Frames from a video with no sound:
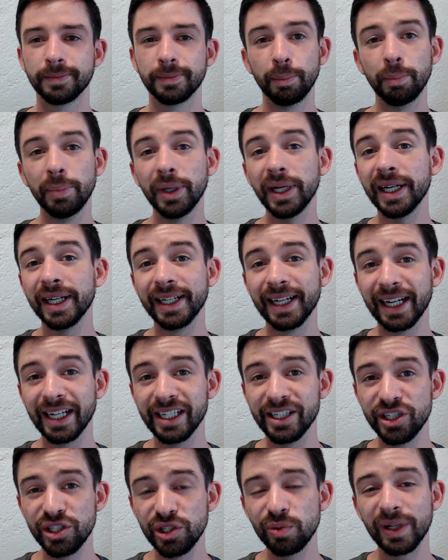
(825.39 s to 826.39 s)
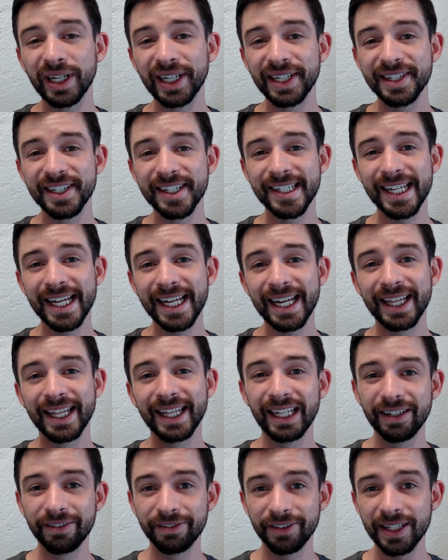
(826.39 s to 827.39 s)
But I do want to say that
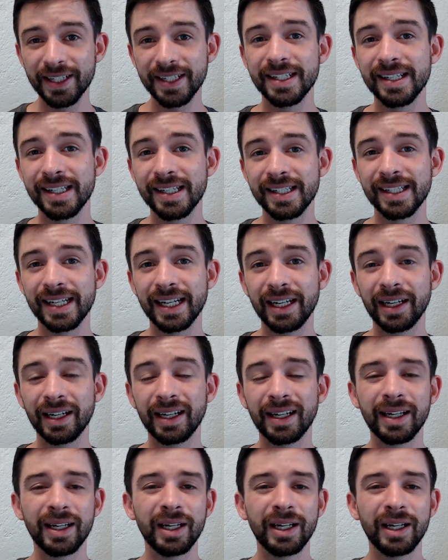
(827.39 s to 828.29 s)
if this is a site